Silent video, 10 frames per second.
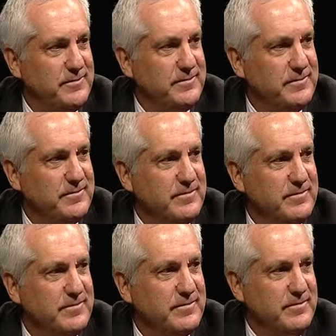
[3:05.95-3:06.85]
I
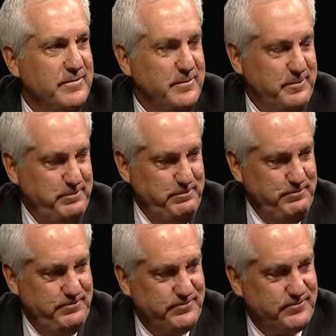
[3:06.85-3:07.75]
totally agree.
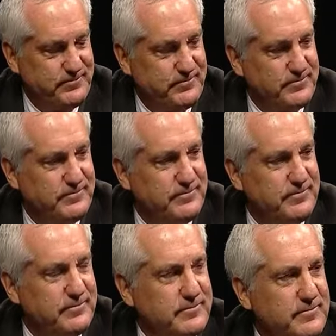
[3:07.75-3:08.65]

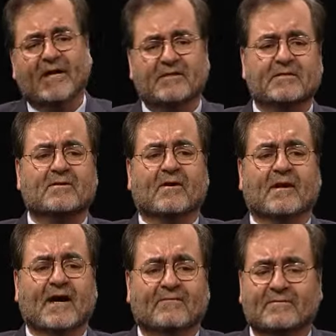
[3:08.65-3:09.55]
We would like to start
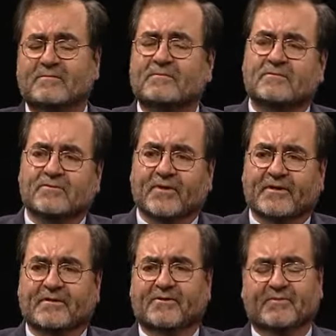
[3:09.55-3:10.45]
out knowing
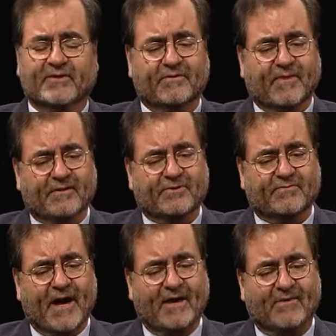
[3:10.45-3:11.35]
a little bit about your
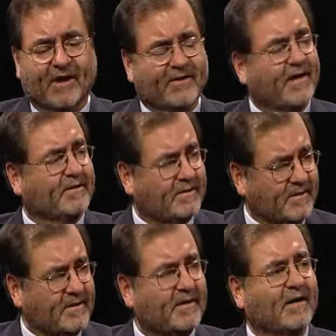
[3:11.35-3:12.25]
background, and
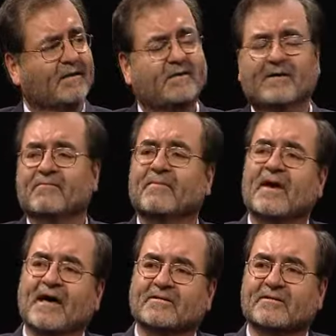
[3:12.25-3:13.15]
Kim
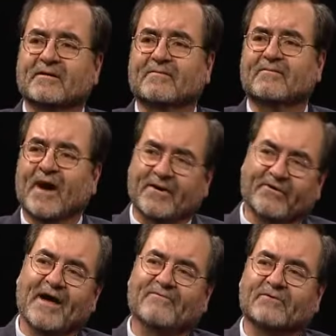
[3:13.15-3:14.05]
has a
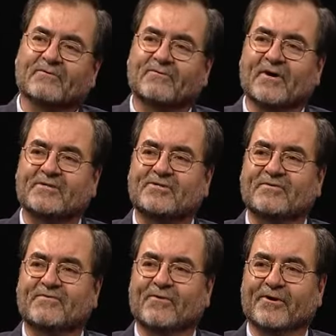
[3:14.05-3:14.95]
biographical
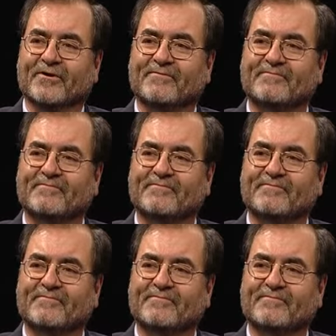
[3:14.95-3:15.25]
question for you.